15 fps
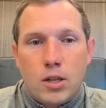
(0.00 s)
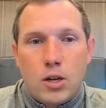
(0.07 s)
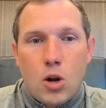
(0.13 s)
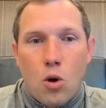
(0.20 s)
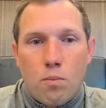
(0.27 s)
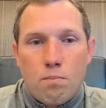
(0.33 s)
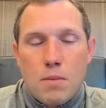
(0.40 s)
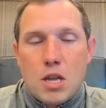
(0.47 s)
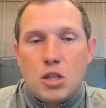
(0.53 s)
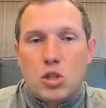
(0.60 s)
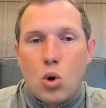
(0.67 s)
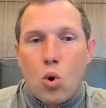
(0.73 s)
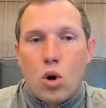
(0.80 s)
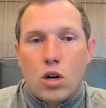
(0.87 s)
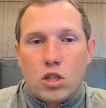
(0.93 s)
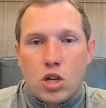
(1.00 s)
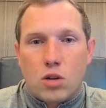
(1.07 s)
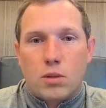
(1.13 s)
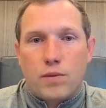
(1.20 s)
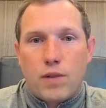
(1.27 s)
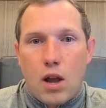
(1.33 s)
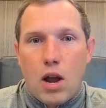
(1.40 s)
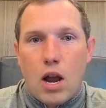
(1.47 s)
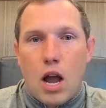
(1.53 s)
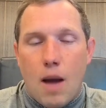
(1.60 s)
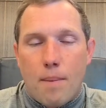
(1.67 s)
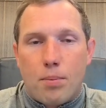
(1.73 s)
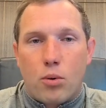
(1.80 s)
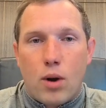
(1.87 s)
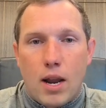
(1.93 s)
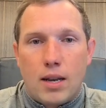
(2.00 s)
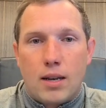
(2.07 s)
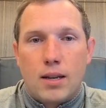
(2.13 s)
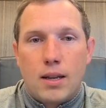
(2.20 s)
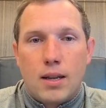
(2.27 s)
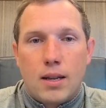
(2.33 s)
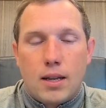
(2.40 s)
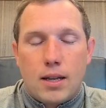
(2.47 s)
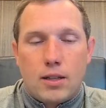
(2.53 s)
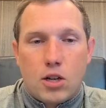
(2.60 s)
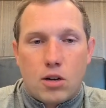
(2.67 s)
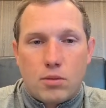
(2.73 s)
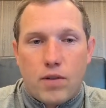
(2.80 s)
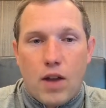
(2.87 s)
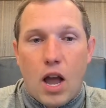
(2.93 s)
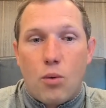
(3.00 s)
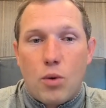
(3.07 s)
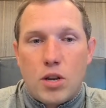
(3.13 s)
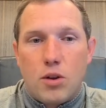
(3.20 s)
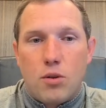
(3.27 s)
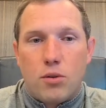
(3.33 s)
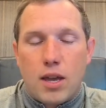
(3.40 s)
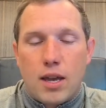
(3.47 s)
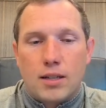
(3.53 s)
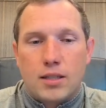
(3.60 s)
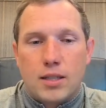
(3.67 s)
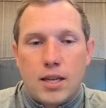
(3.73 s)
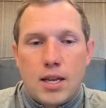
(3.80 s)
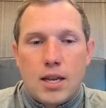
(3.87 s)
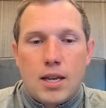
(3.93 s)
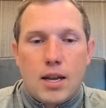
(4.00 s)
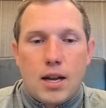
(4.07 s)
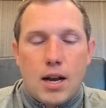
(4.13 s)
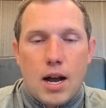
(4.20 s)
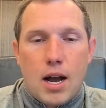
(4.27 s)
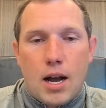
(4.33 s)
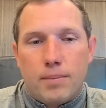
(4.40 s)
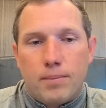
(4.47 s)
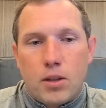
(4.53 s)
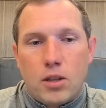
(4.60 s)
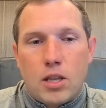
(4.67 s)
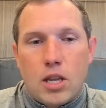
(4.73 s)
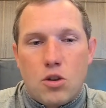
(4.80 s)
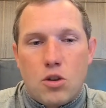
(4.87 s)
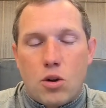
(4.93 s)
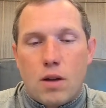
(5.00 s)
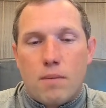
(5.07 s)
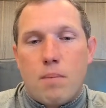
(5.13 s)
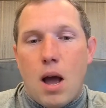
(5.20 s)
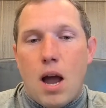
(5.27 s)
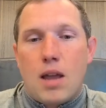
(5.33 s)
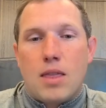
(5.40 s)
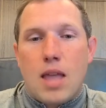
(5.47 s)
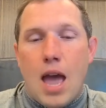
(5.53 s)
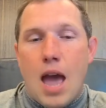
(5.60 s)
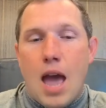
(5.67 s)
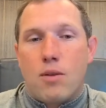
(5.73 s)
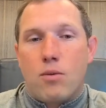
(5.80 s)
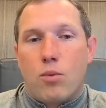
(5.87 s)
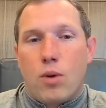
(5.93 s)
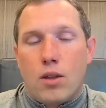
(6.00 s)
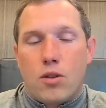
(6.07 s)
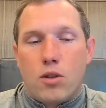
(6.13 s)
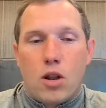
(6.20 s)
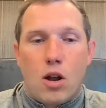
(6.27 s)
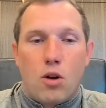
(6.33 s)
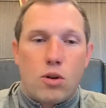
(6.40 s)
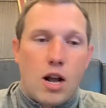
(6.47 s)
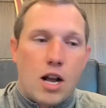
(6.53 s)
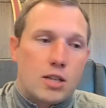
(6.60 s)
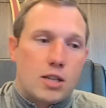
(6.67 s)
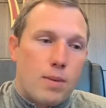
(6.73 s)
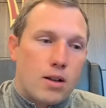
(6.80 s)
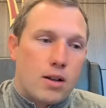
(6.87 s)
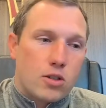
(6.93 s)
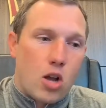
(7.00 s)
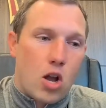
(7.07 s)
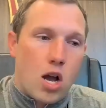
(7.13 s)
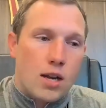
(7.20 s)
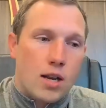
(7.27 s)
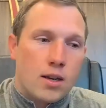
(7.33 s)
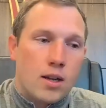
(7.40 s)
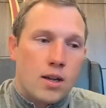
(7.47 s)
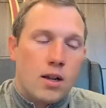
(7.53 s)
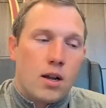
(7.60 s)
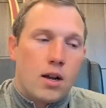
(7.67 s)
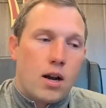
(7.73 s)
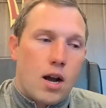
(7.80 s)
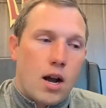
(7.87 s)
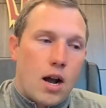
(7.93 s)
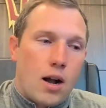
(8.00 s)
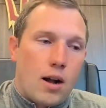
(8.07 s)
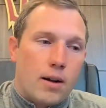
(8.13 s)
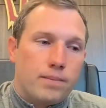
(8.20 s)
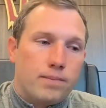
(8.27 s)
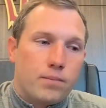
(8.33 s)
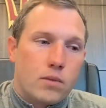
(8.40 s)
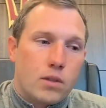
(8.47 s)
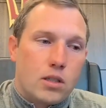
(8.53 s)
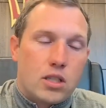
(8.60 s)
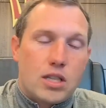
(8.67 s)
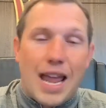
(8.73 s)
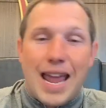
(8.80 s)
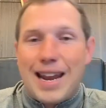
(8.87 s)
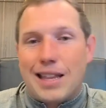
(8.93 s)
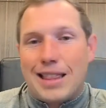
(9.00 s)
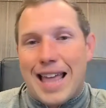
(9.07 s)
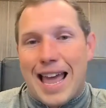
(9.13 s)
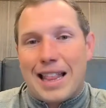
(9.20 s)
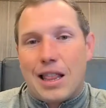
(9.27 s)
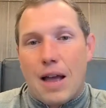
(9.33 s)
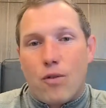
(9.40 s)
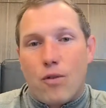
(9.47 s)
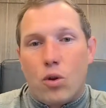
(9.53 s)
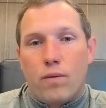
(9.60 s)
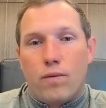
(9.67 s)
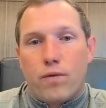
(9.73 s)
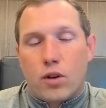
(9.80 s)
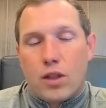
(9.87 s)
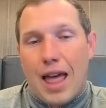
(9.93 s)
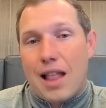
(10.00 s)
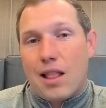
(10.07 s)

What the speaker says: mentor in terms of how I operate, in terms of how we do things. And then you combine that with, Gus Malzahn, staying at that level for that